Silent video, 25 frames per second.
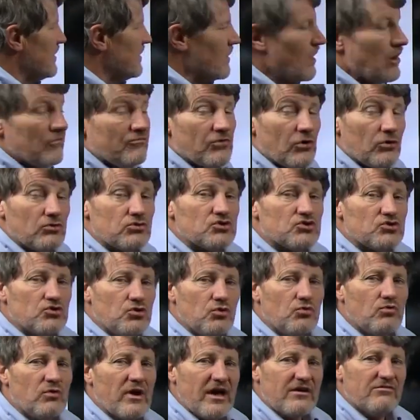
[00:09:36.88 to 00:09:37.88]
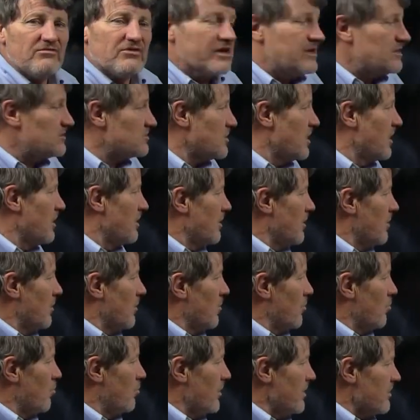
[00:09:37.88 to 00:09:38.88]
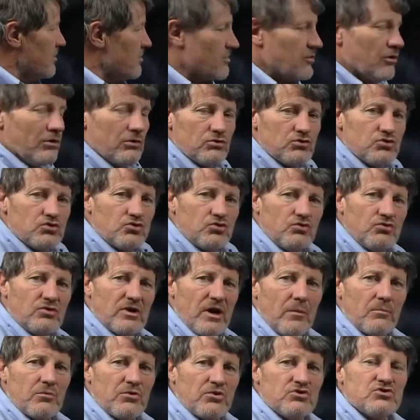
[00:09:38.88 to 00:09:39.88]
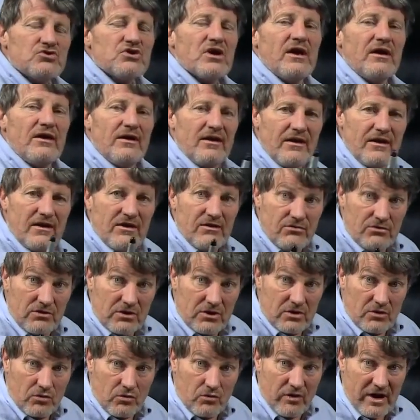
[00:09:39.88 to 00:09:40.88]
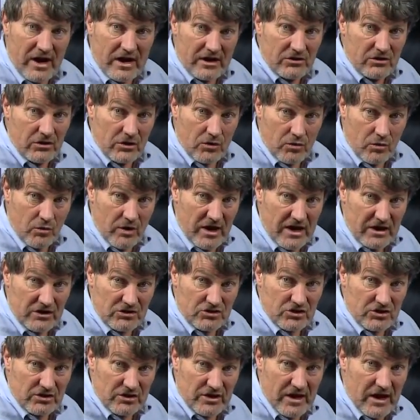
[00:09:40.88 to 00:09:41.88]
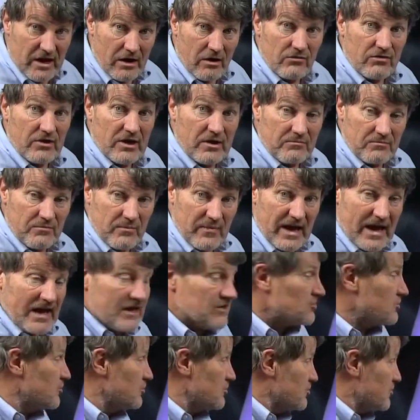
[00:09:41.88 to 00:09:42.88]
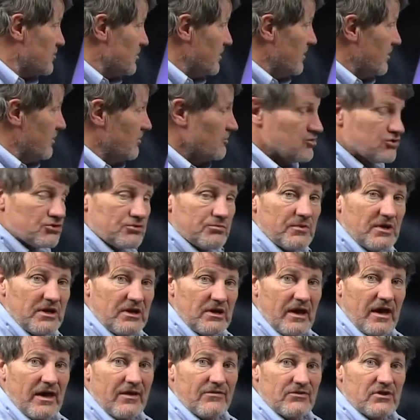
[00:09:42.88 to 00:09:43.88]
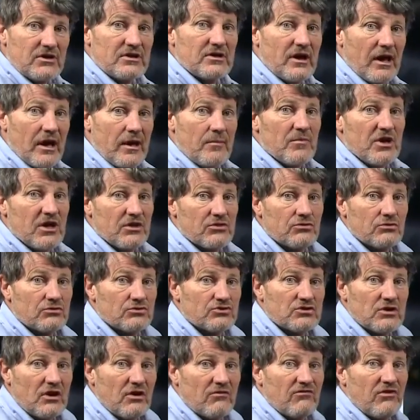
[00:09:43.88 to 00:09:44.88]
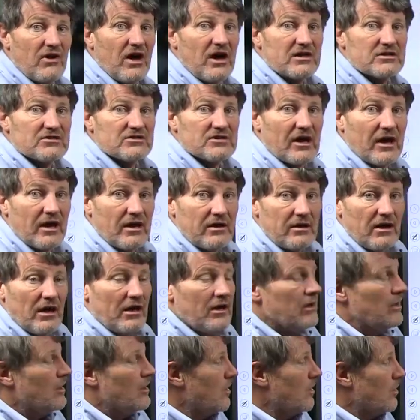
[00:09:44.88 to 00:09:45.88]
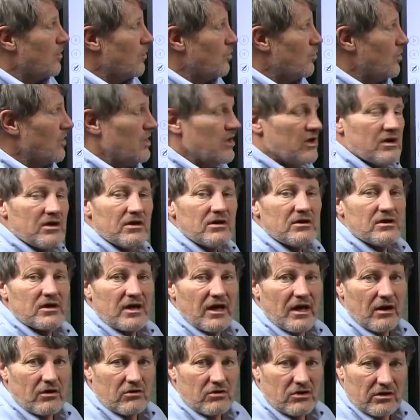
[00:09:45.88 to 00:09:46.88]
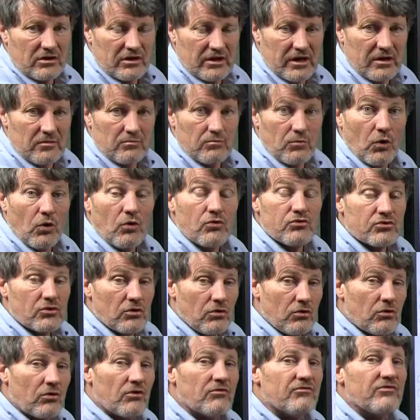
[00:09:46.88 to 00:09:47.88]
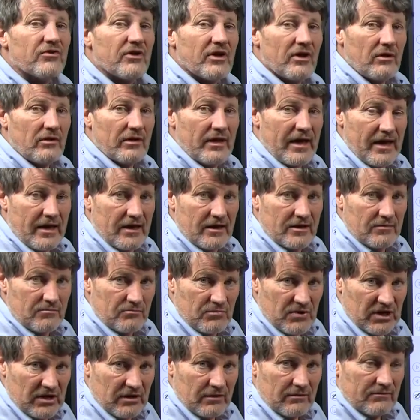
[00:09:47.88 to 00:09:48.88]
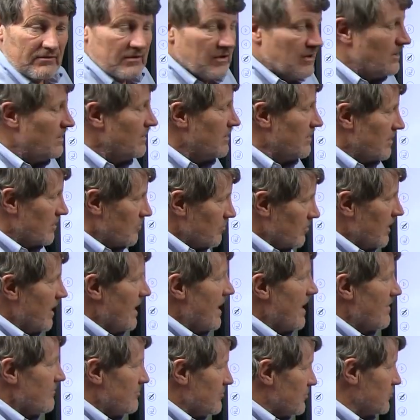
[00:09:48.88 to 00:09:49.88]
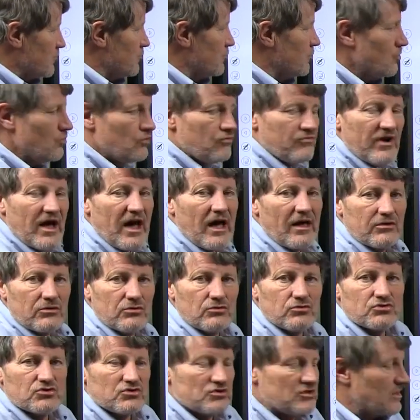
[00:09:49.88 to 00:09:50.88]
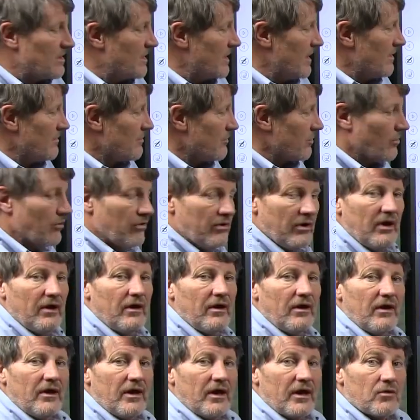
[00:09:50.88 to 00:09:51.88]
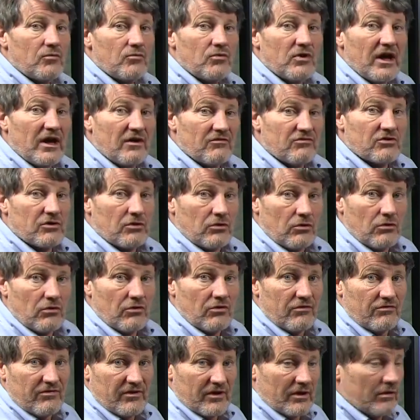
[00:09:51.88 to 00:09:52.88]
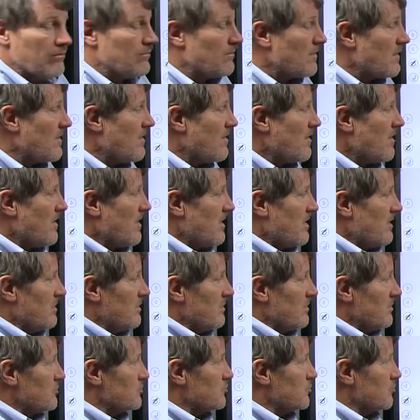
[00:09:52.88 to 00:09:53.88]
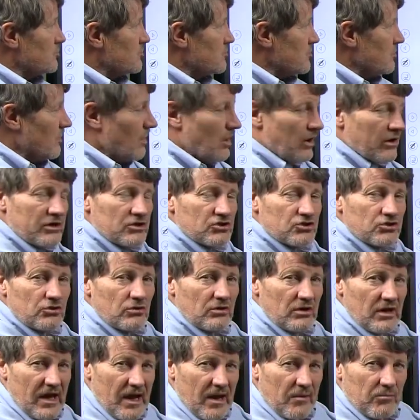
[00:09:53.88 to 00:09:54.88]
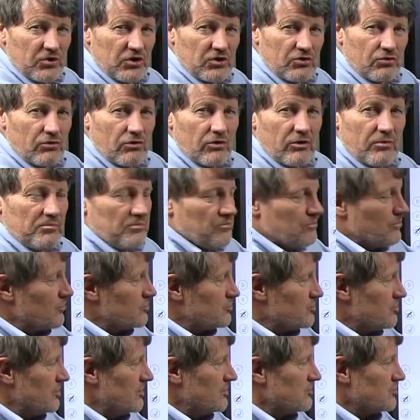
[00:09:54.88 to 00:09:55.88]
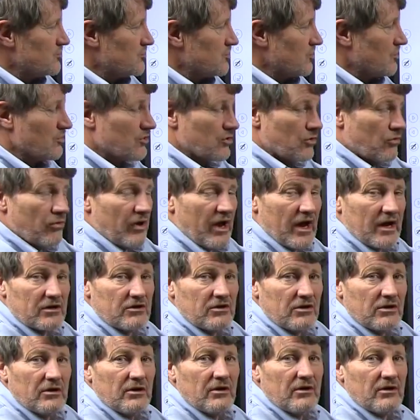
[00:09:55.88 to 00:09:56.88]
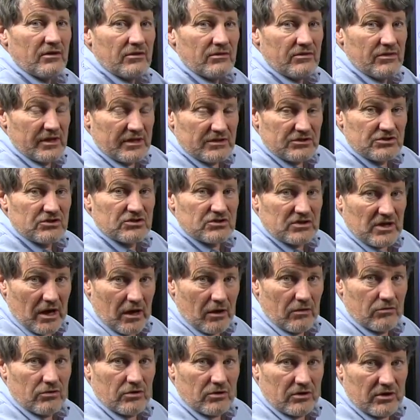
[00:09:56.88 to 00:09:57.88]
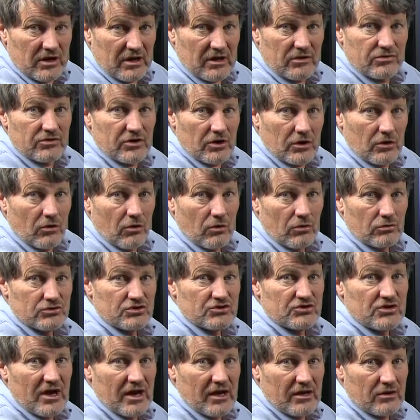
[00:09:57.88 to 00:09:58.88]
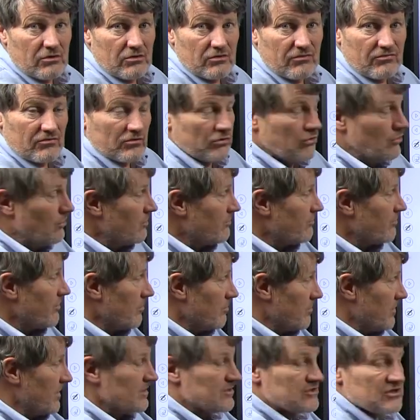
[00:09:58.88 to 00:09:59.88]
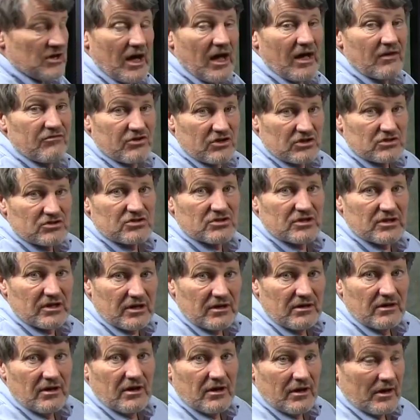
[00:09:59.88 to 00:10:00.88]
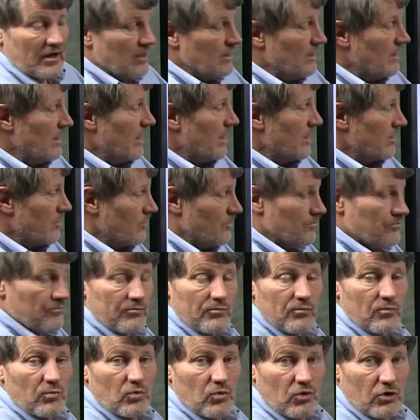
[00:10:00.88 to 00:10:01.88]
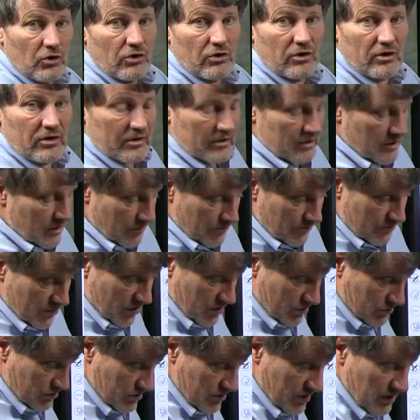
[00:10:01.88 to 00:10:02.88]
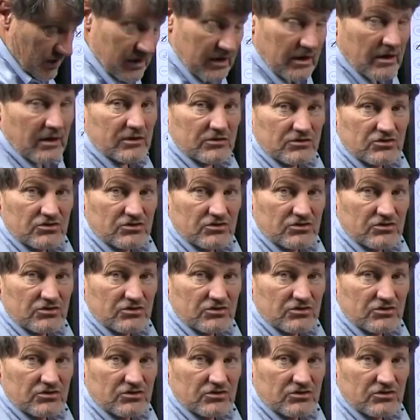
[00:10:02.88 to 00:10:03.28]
wavelengths with those two numbers in the correct equation now that matches the instrument and the dimethyl sulfoxide. We can calculate both chlorophyll A and B, and we add the two values together and we have chlorophyll. So as long as your laboratory procedures are correct, This is how you get the gold standard of chlorophyll, but it's obviously a lot of work compared to getting